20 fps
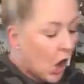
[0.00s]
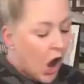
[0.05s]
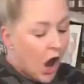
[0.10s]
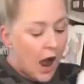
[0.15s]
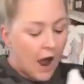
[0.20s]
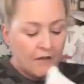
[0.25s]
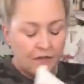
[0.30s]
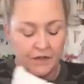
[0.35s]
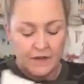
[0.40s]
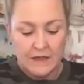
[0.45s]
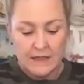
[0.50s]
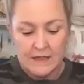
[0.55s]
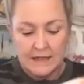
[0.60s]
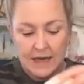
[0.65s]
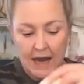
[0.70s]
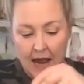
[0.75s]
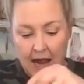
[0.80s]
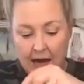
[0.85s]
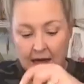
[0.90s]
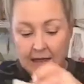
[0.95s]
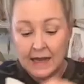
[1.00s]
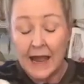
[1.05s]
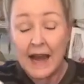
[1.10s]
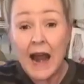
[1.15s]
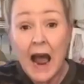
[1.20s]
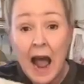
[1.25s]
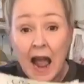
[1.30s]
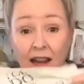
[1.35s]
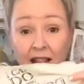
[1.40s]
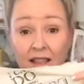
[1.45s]
coffee stained.
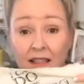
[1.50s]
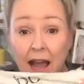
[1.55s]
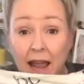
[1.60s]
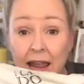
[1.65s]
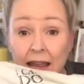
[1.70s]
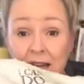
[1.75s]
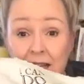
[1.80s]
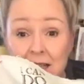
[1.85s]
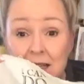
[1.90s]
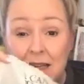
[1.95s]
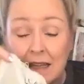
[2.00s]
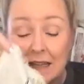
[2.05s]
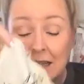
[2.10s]
And I liked